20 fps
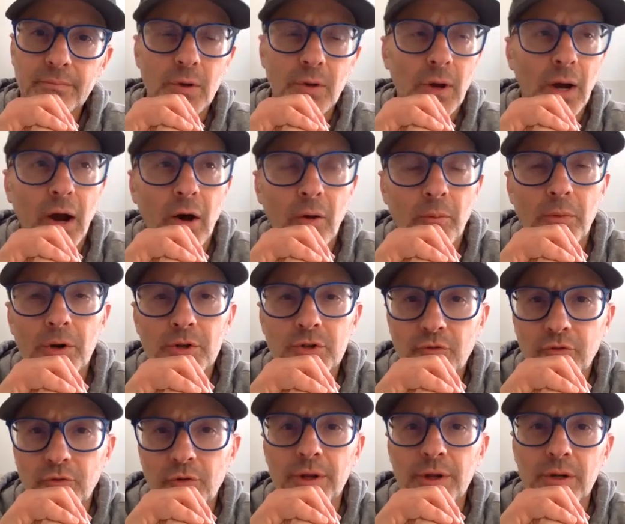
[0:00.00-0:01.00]
How much
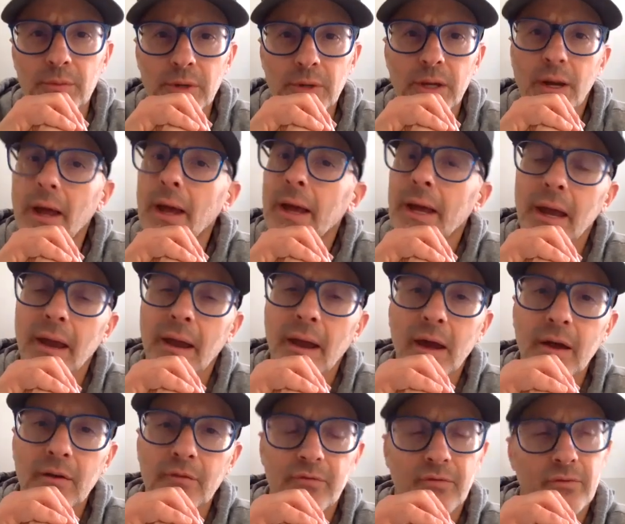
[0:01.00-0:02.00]
freedom can I
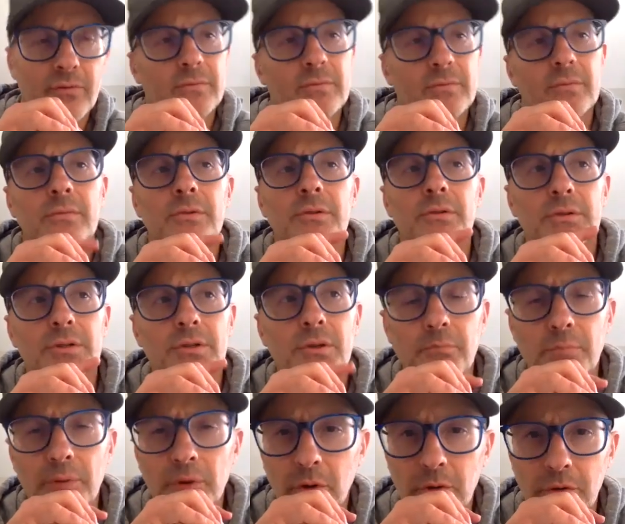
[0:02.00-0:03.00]
have to
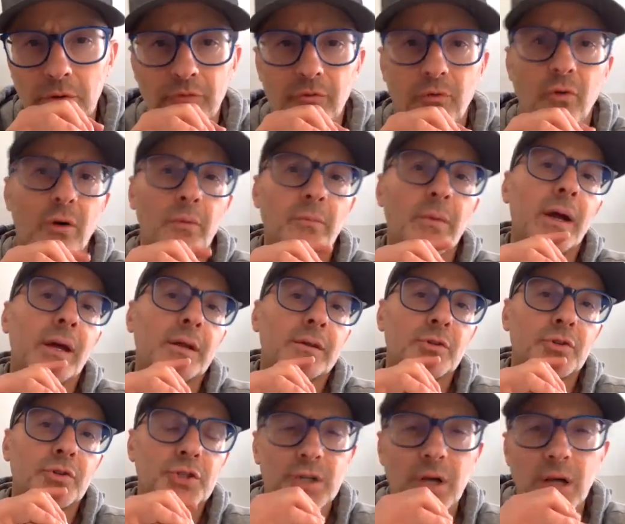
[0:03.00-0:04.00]
build a format,
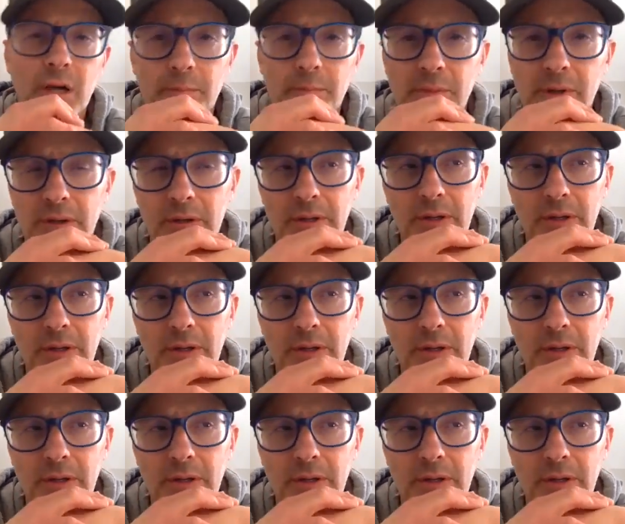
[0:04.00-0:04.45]
to shape it